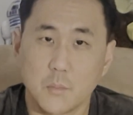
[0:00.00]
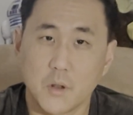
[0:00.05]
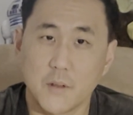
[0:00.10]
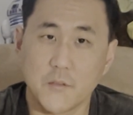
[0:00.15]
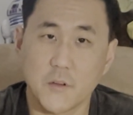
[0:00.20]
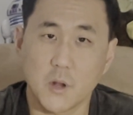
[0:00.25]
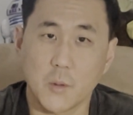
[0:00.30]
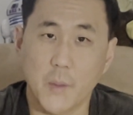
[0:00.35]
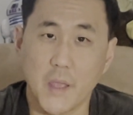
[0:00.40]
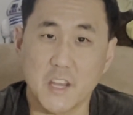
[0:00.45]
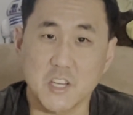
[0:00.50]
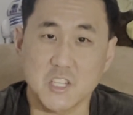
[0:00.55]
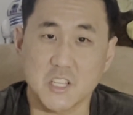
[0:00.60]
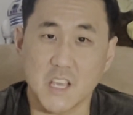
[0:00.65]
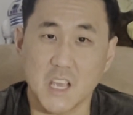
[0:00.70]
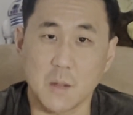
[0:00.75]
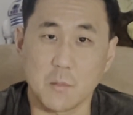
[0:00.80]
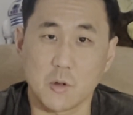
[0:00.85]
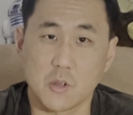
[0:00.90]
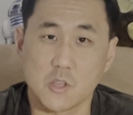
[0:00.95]
But if you're a patient
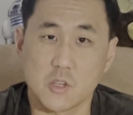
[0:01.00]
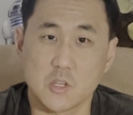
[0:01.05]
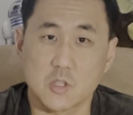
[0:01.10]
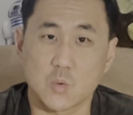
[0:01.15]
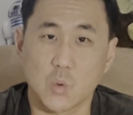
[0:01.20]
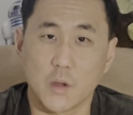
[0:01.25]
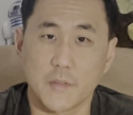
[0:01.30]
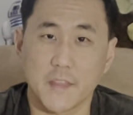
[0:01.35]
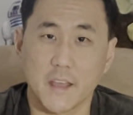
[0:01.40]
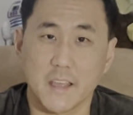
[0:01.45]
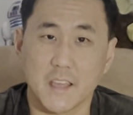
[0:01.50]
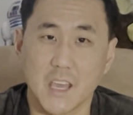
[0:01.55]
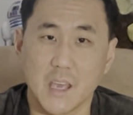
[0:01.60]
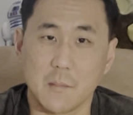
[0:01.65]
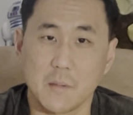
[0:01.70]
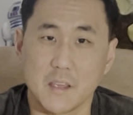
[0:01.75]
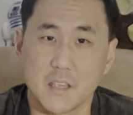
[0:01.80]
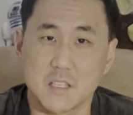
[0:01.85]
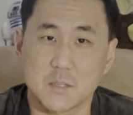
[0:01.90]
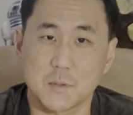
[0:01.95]
gamer and you just want that
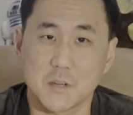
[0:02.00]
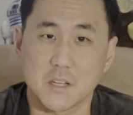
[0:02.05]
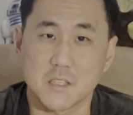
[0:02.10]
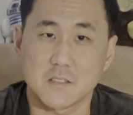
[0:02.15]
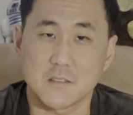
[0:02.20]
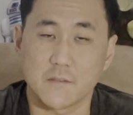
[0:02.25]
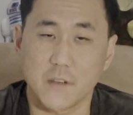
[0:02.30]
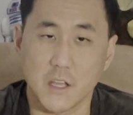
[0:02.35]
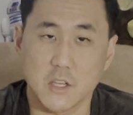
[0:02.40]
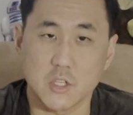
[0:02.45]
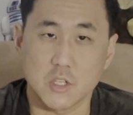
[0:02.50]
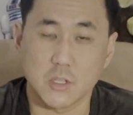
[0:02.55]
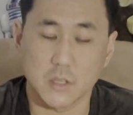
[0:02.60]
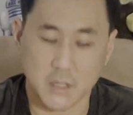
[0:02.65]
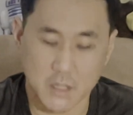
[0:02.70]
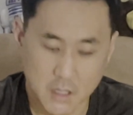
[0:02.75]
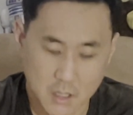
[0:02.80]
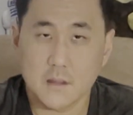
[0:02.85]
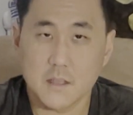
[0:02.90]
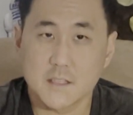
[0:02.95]
gaming experience
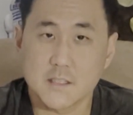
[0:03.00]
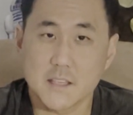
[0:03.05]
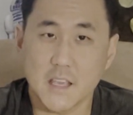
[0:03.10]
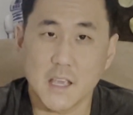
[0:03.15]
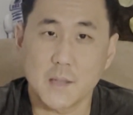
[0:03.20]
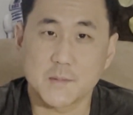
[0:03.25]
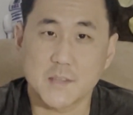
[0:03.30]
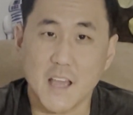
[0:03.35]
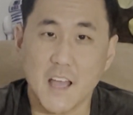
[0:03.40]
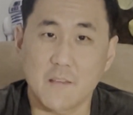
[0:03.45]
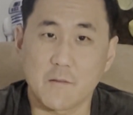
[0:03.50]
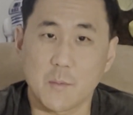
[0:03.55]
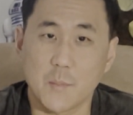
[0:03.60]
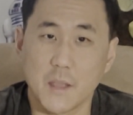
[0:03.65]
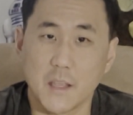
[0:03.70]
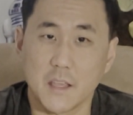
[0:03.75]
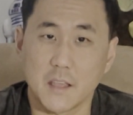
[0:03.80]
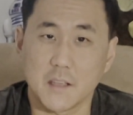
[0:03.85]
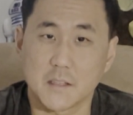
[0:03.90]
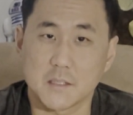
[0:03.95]
eventually, these games have been
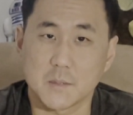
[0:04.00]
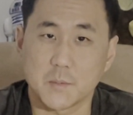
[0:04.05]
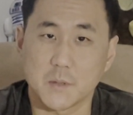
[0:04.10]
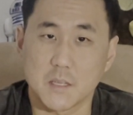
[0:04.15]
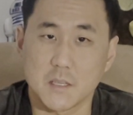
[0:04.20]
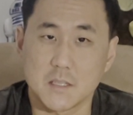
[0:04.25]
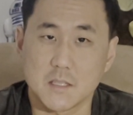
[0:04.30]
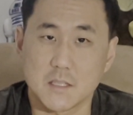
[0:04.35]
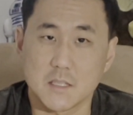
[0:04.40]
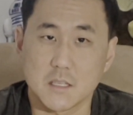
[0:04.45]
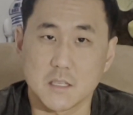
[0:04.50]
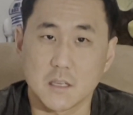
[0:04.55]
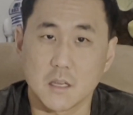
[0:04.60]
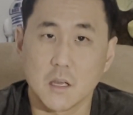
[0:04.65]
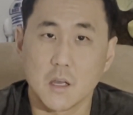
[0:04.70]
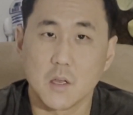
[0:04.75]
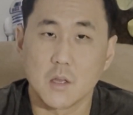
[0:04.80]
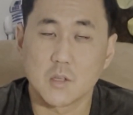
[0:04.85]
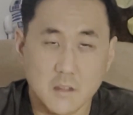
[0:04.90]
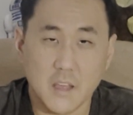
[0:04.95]
making it to PC.
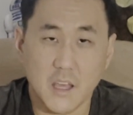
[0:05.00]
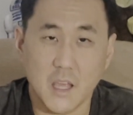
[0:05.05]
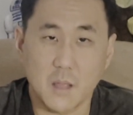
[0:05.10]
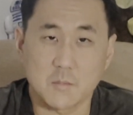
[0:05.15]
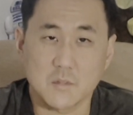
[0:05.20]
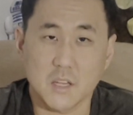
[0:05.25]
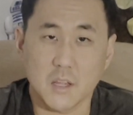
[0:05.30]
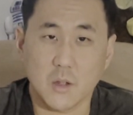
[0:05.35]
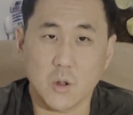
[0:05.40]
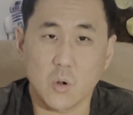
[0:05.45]
Games like